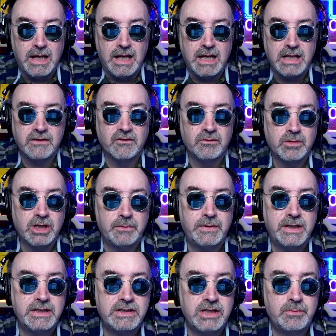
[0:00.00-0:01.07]
Hey there, everybody.
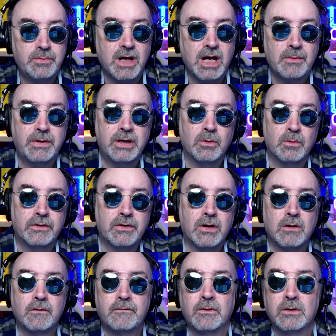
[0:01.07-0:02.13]
PT Pop here with
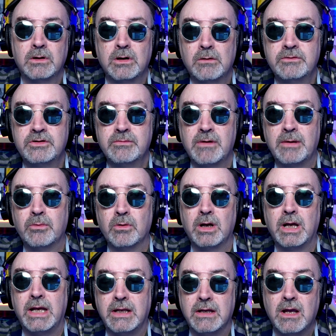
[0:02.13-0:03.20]
all four lobes of my
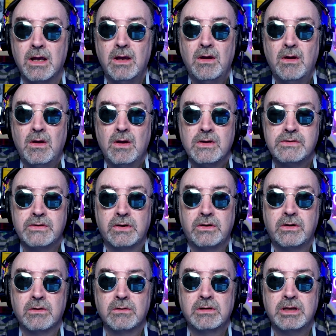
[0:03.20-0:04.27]
brain
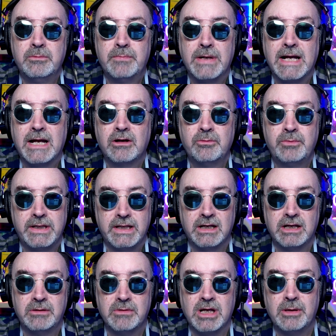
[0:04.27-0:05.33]
securely bound
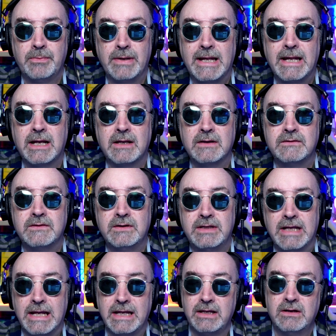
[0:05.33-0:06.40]
behind my back. And
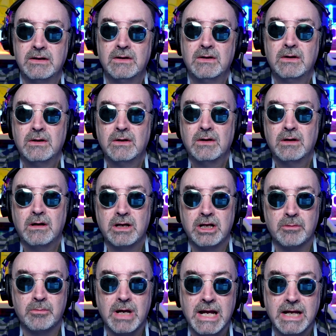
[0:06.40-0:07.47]
today, on
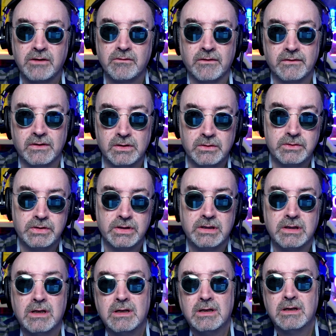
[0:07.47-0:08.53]
a mind
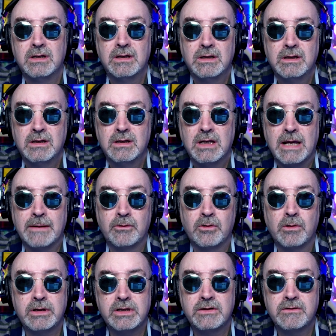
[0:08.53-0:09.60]
revolution, I'm
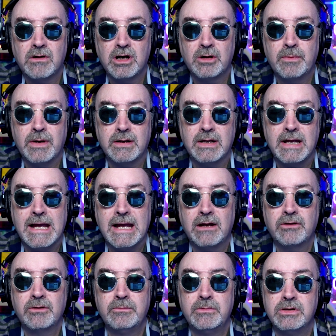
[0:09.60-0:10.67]
going to talk about
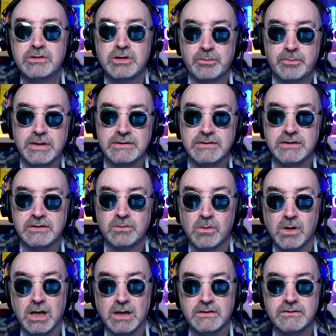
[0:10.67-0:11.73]
how the music business
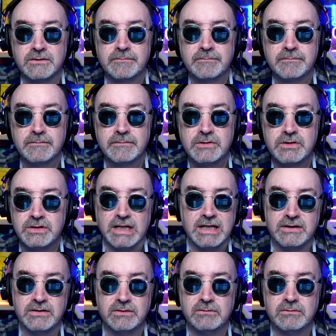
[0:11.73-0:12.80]
works.
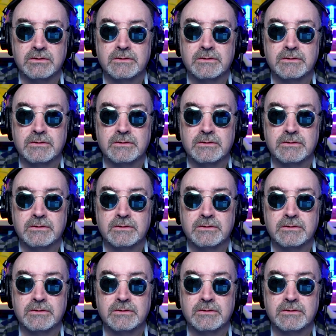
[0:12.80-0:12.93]
Stay tuned.